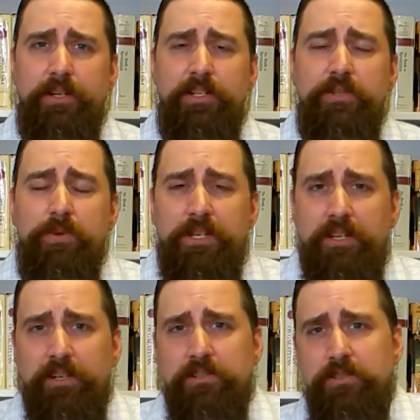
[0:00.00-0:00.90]
And so we
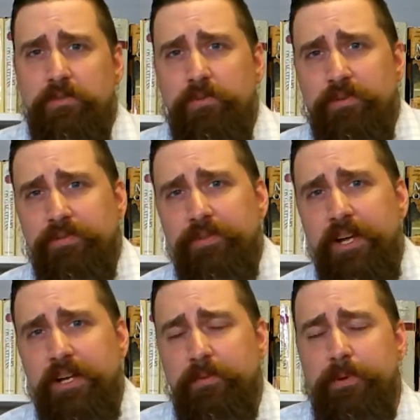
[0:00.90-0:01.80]
need to
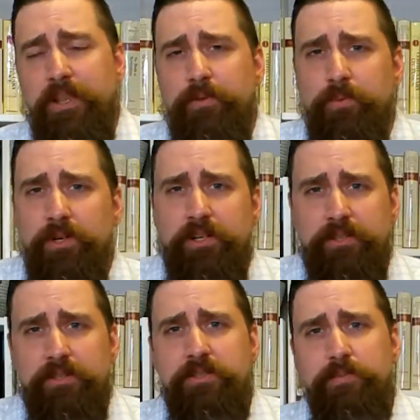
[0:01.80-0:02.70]
reflect by the work of
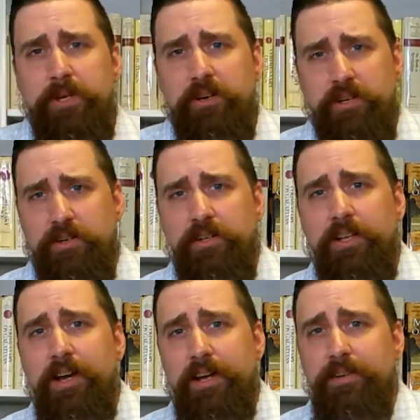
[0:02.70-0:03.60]
the Spirit in our
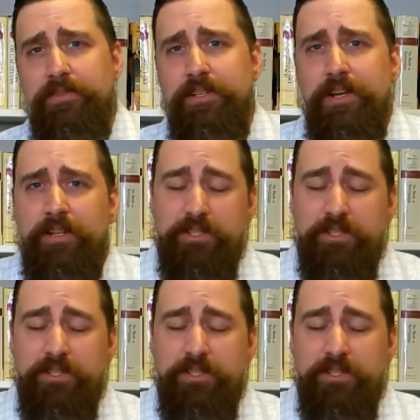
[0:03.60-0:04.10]
lives.